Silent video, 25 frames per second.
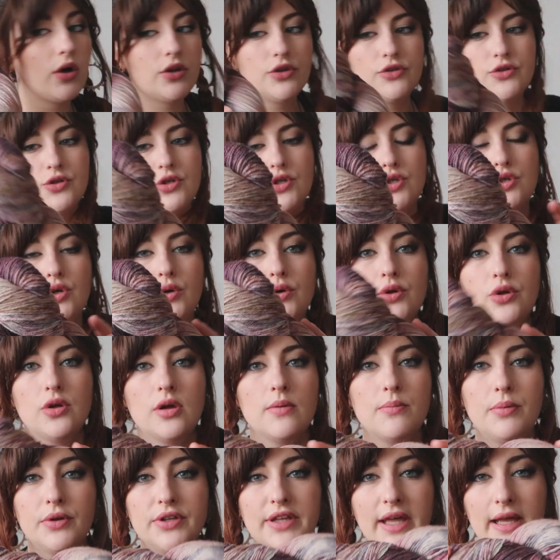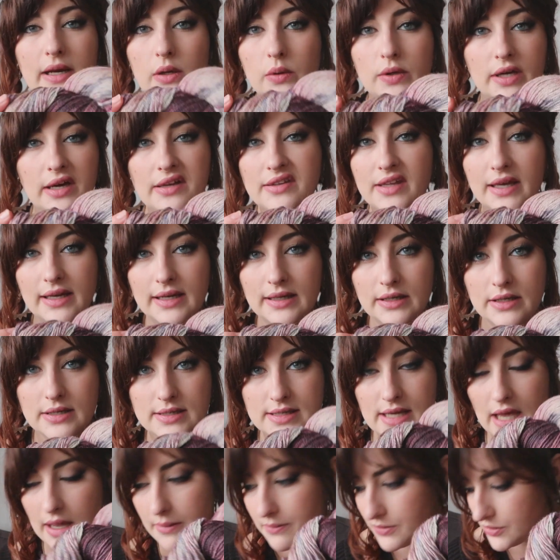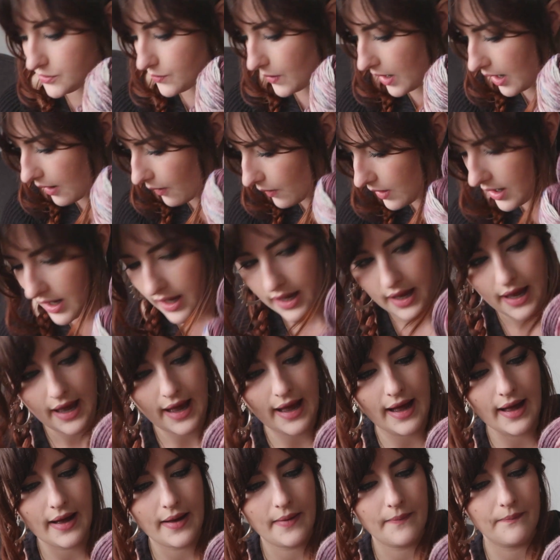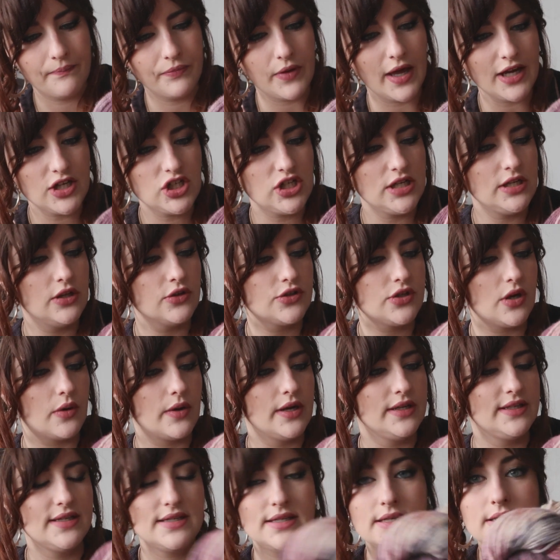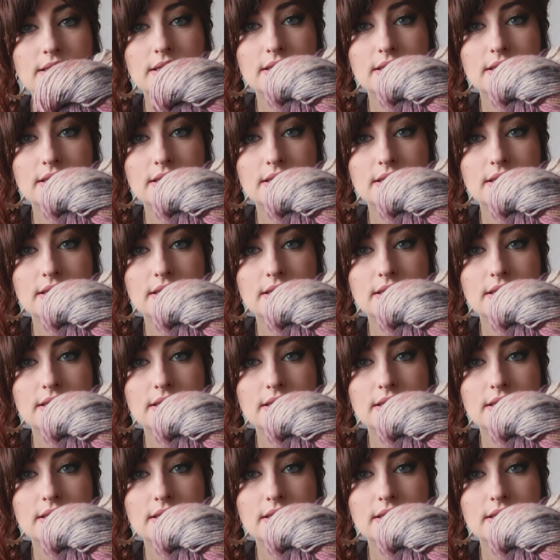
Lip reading: one to show you, but they look exactly the same as well. Actually no, sorry, this